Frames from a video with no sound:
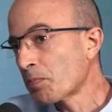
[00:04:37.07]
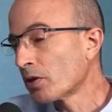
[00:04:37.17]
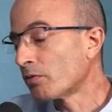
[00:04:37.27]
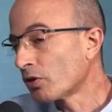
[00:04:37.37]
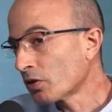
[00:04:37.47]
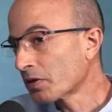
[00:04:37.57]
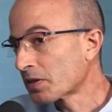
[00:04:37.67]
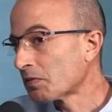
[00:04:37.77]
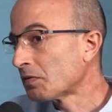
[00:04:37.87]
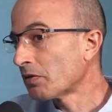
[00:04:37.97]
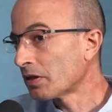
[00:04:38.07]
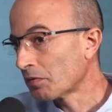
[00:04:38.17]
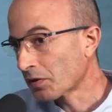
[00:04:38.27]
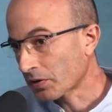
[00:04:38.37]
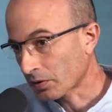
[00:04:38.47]
happy or not, it's a very
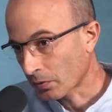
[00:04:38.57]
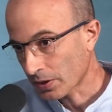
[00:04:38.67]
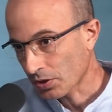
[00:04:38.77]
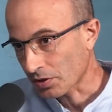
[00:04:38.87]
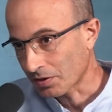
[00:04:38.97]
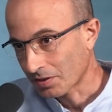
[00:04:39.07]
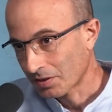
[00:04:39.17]
difficult question.